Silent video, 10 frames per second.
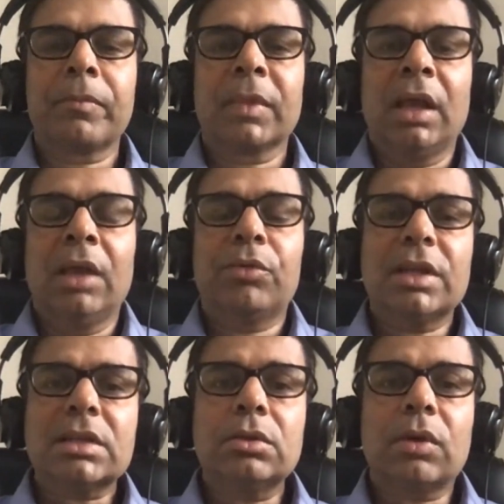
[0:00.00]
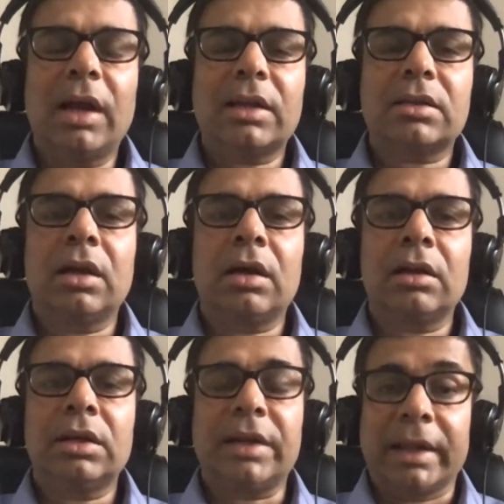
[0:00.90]
If we just look at
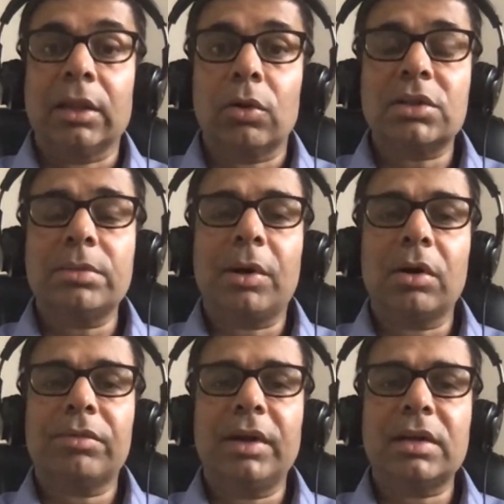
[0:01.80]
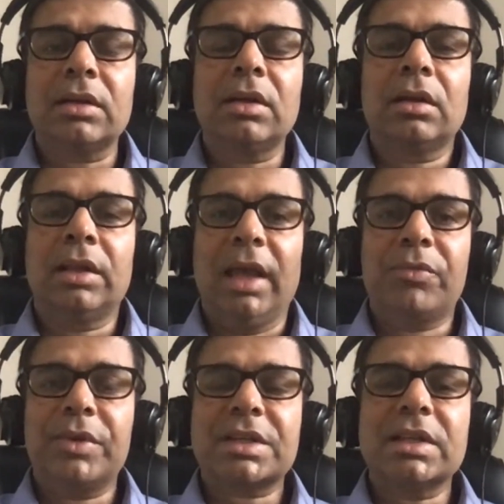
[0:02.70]
the technology part of it, the
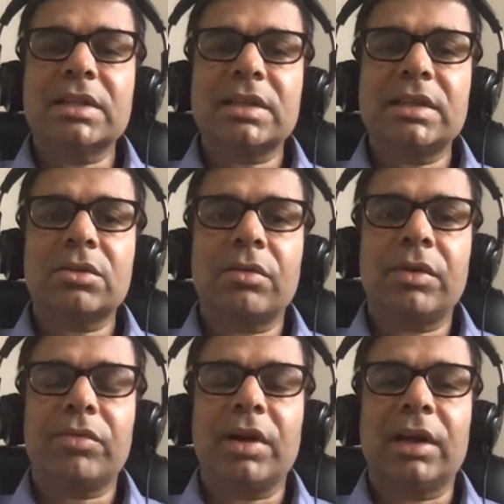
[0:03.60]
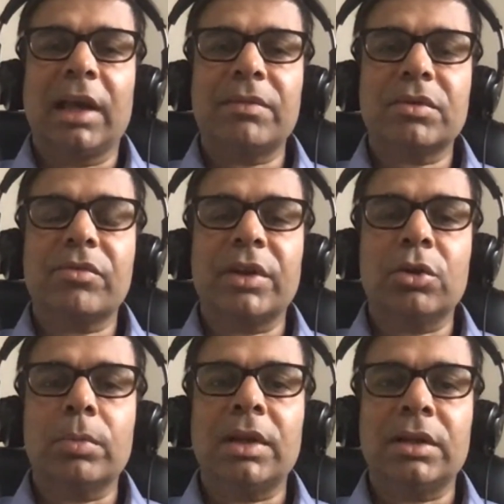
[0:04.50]
efficiencies of different types of
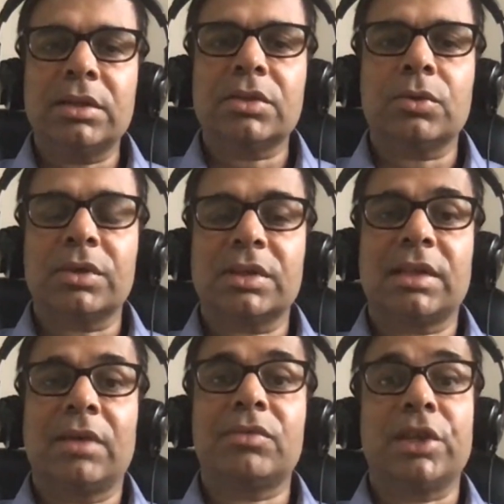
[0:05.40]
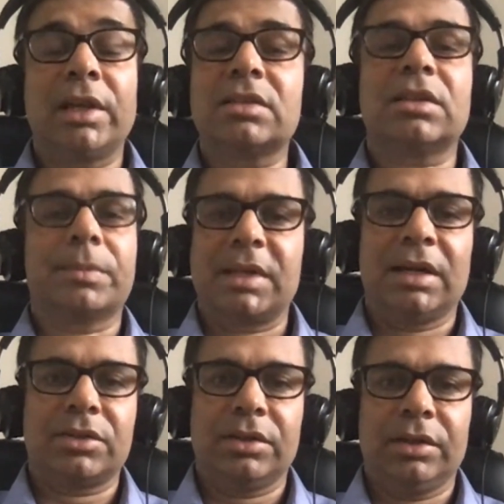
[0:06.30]
renewable energy sources have changed
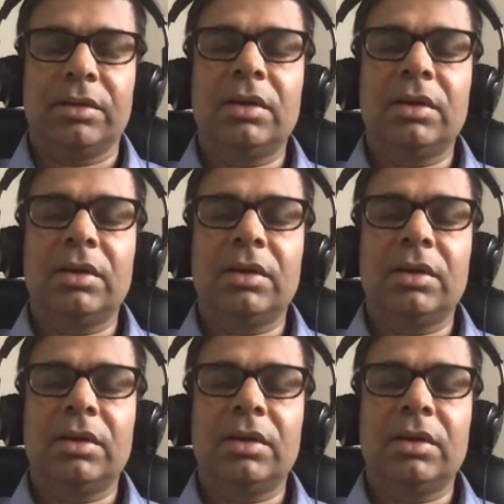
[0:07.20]
substantially.